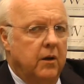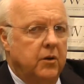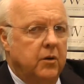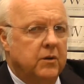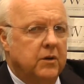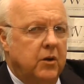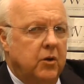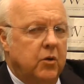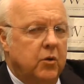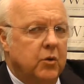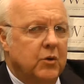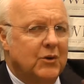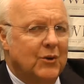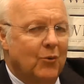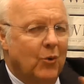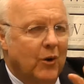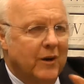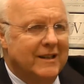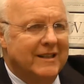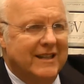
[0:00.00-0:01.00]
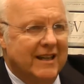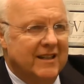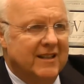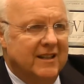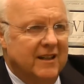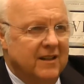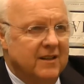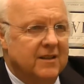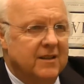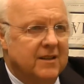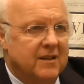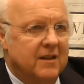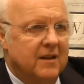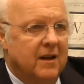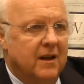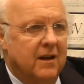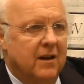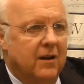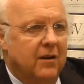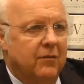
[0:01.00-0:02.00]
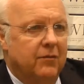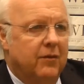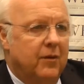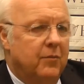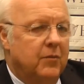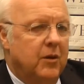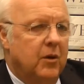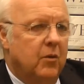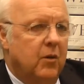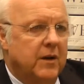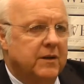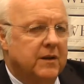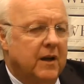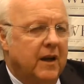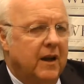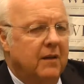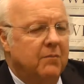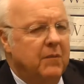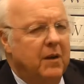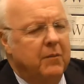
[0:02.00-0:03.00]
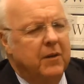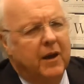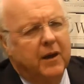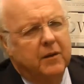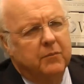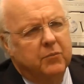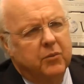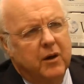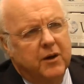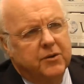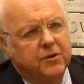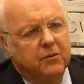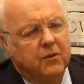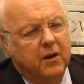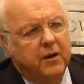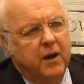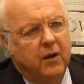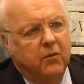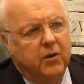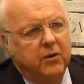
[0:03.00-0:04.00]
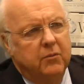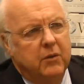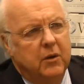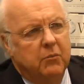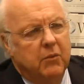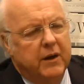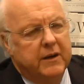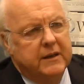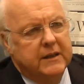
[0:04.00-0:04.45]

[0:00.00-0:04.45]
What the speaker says: you use the word distance from the U.S. Maybe I can press you on that. What do you mean by